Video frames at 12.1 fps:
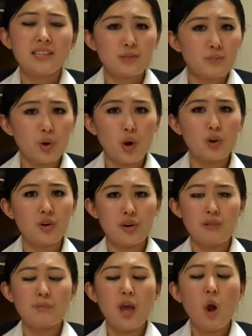This
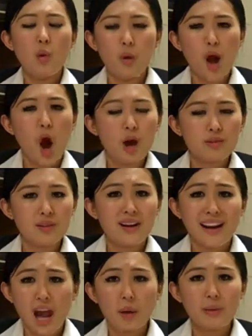program will also
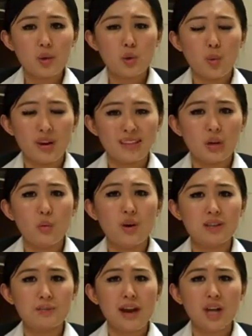allow me to work
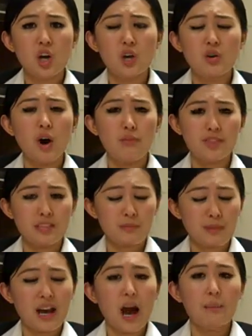towards my goal of
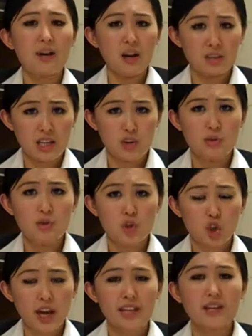becoming a derivative
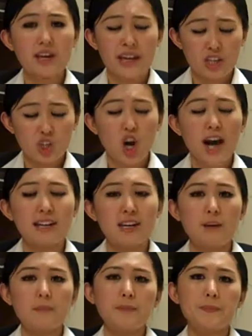trader in
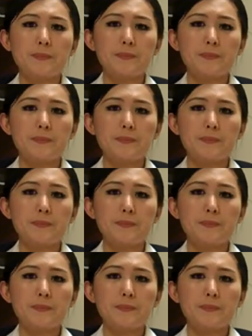China.